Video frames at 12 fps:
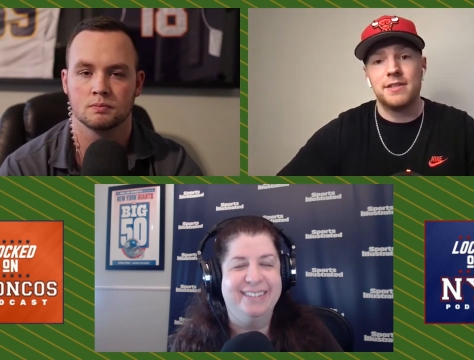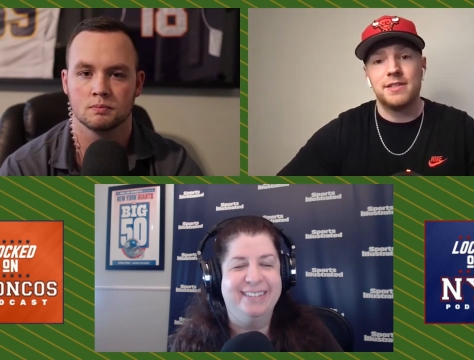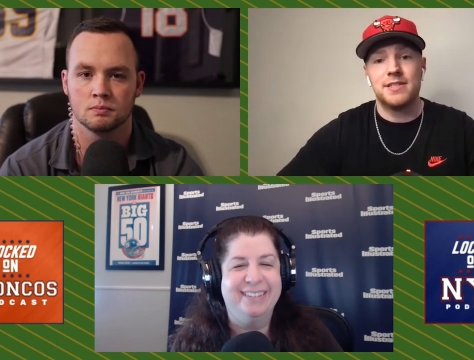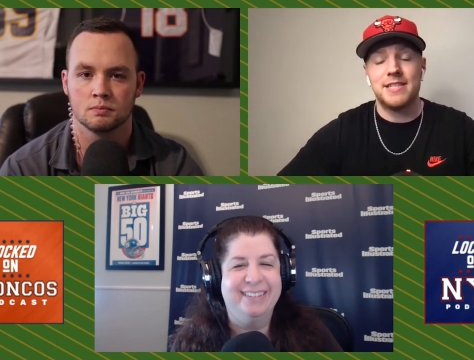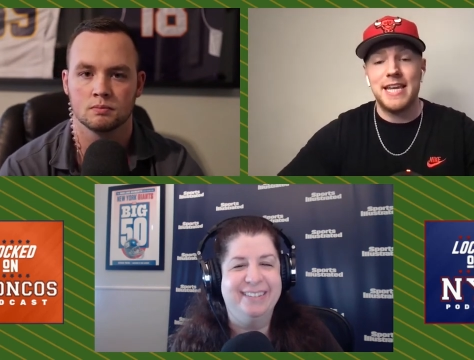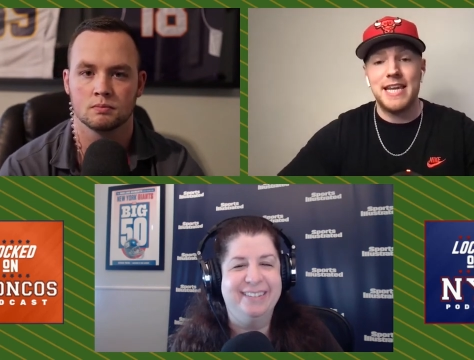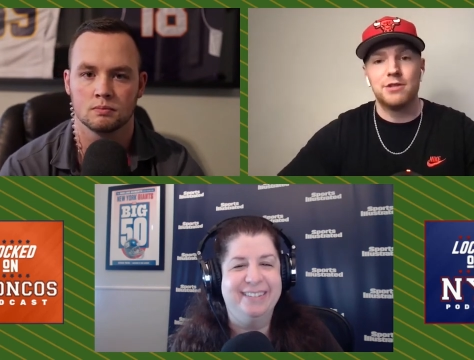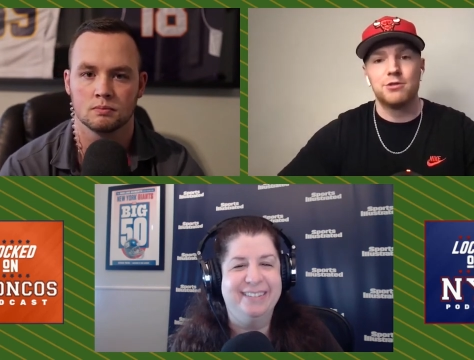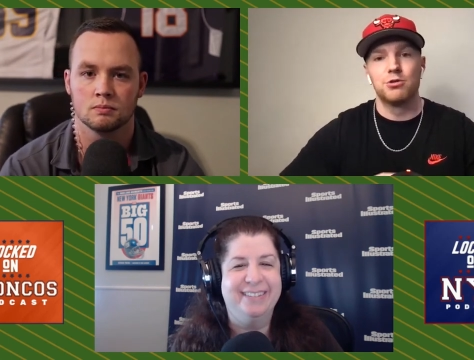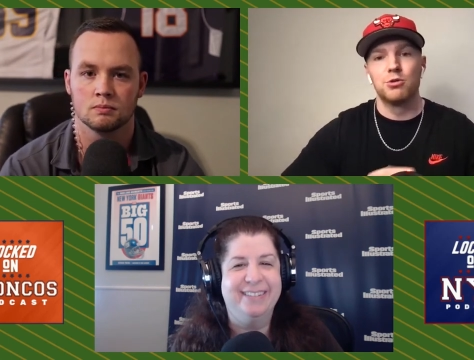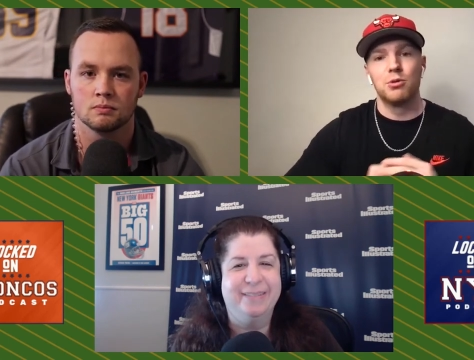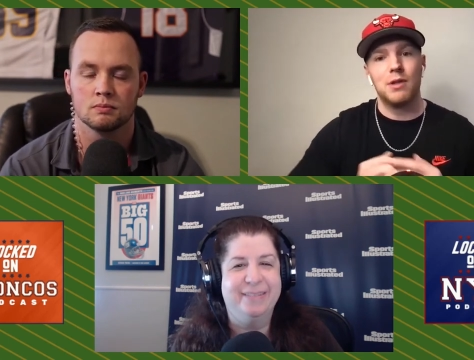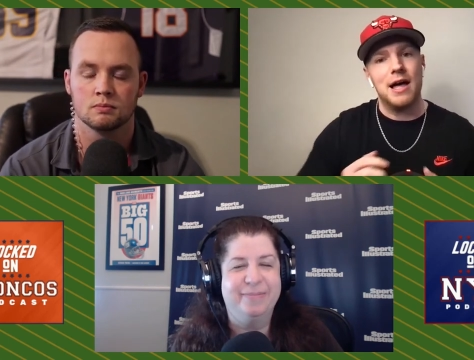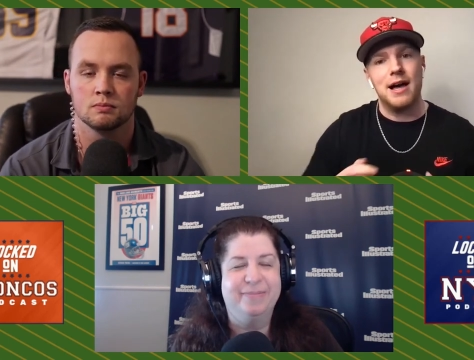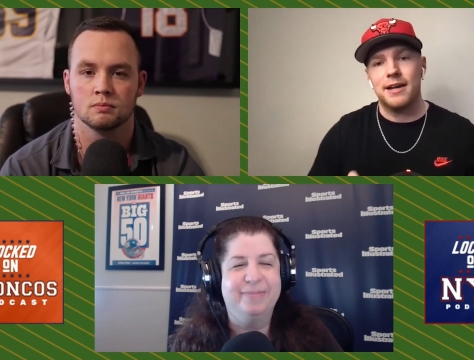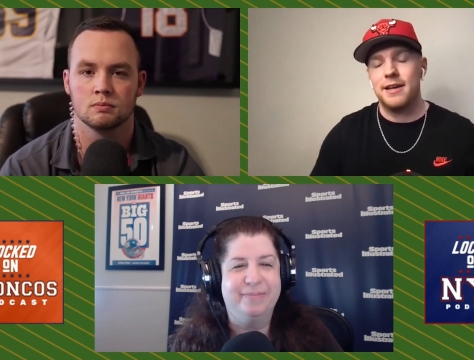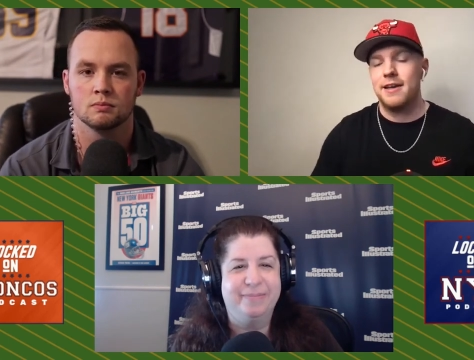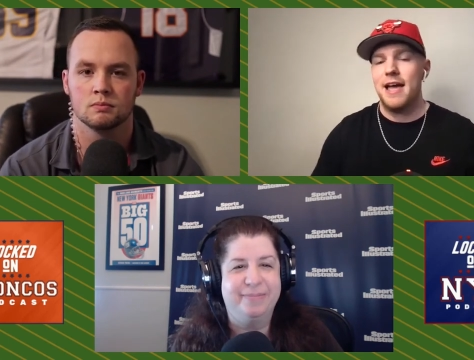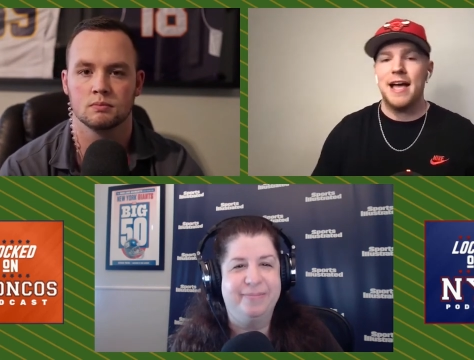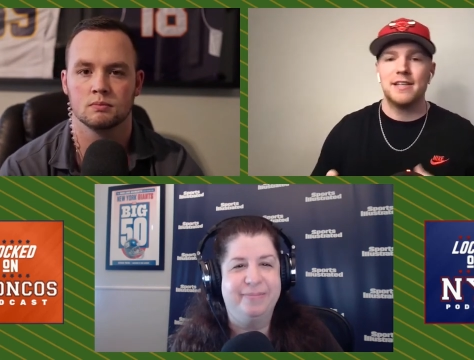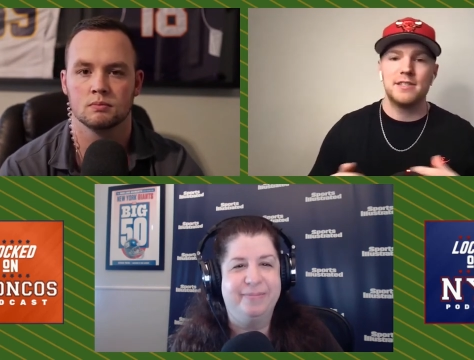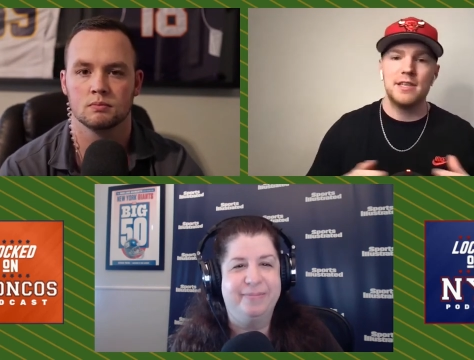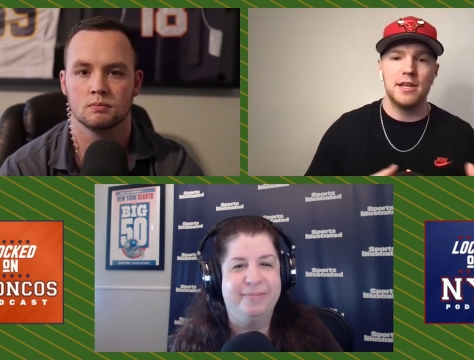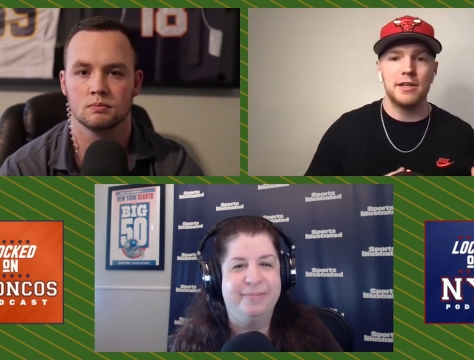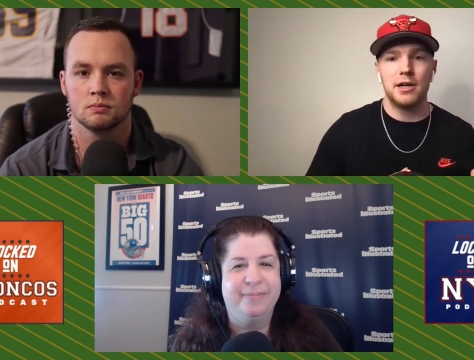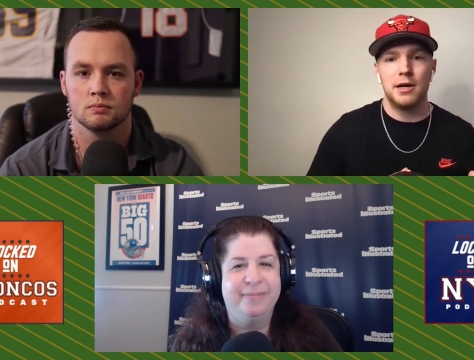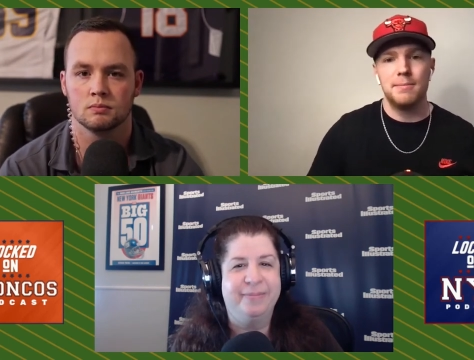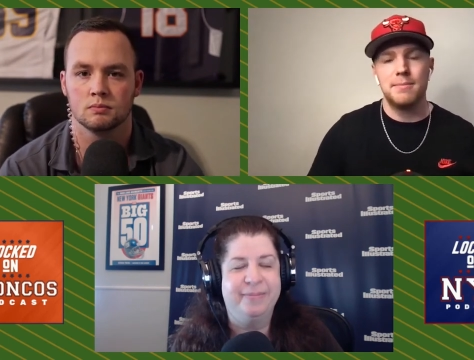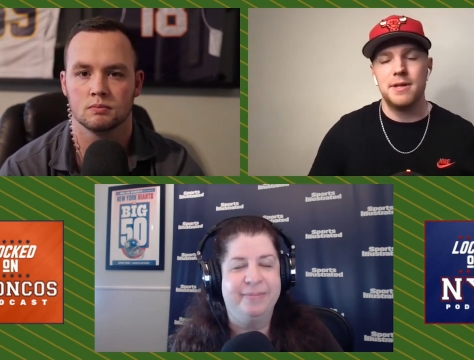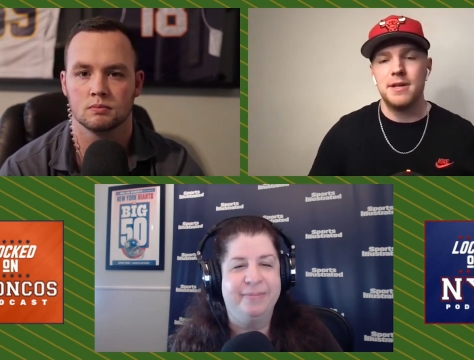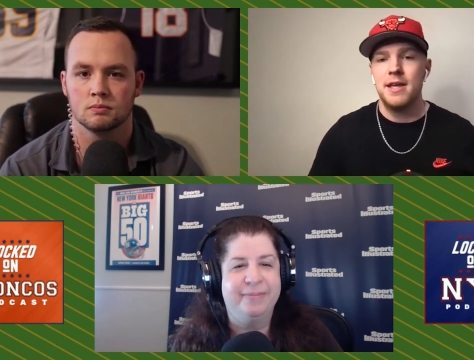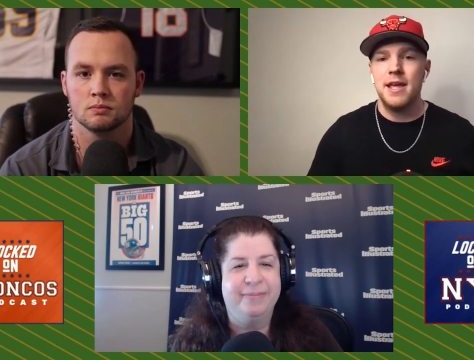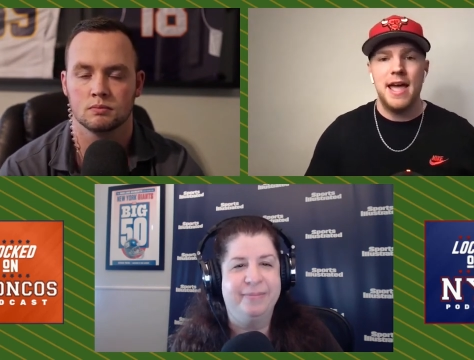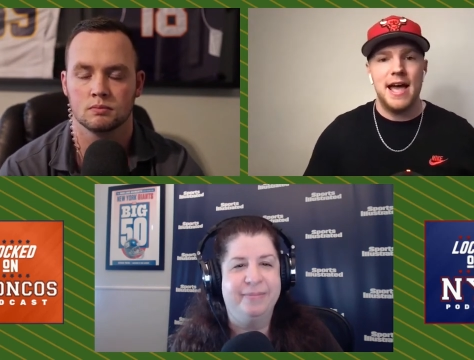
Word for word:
Speaker 1: to see Drew Lock as the incumbent,